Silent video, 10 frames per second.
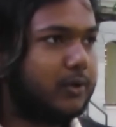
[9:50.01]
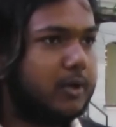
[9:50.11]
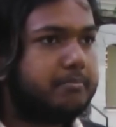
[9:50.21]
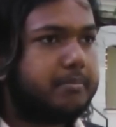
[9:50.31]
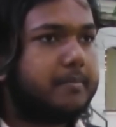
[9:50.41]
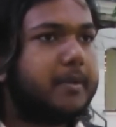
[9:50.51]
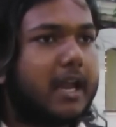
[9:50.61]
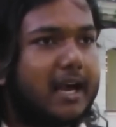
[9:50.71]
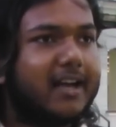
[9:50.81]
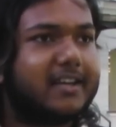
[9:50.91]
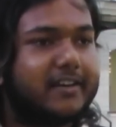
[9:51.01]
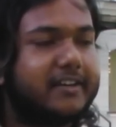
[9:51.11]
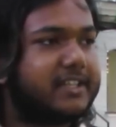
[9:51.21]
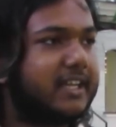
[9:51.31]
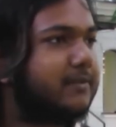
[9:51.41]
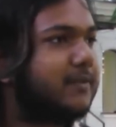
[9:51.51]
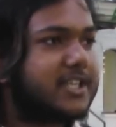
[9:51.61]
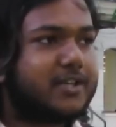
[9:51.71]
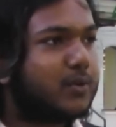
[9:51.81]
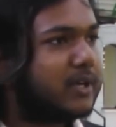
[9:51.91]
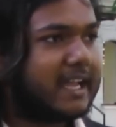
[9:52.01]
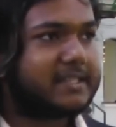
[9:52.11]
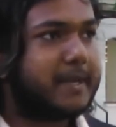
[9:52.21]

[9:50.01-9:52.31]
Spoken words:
people are encouraging it, which I don't expect,